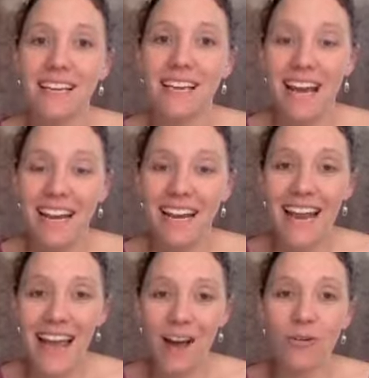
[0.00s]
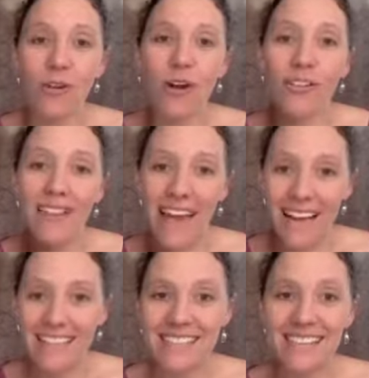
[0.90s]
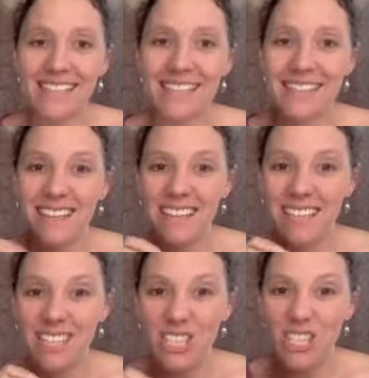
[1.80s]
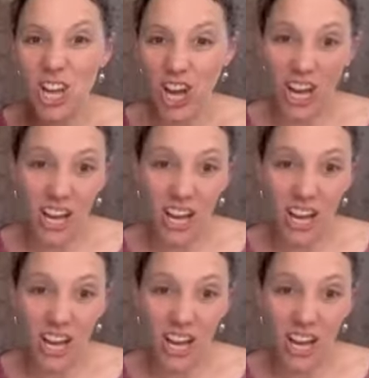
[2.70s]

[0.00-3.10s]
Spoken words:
cutting out all the excess junk